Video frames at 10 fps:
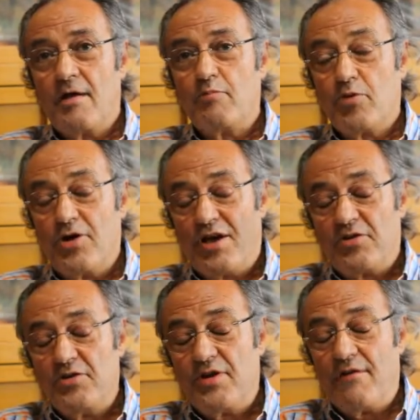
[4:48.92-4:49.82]

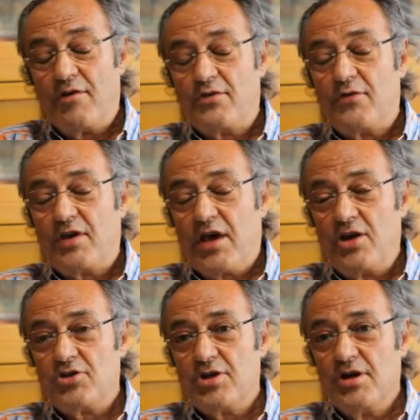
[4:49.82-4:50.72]
production
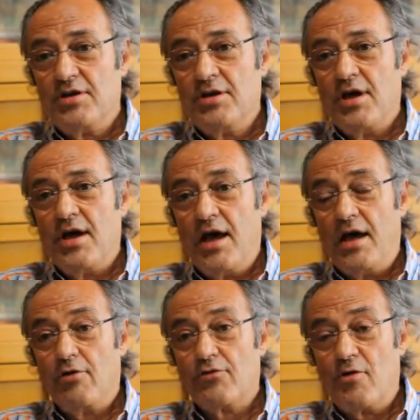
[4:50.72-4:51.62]
diversification
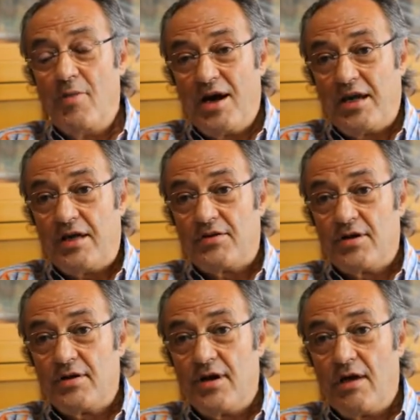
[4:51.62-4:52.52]
and also market
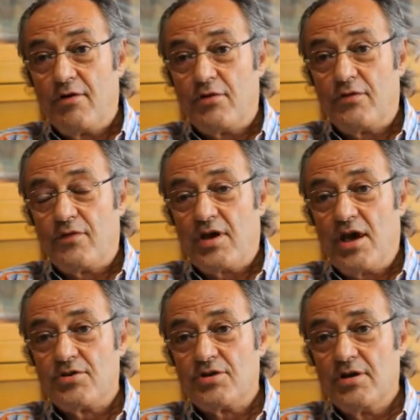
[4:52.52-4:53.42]

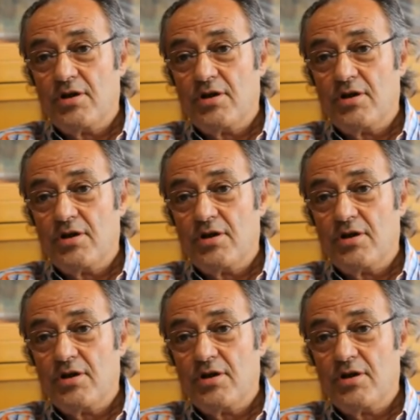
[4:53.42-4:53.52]
diversification.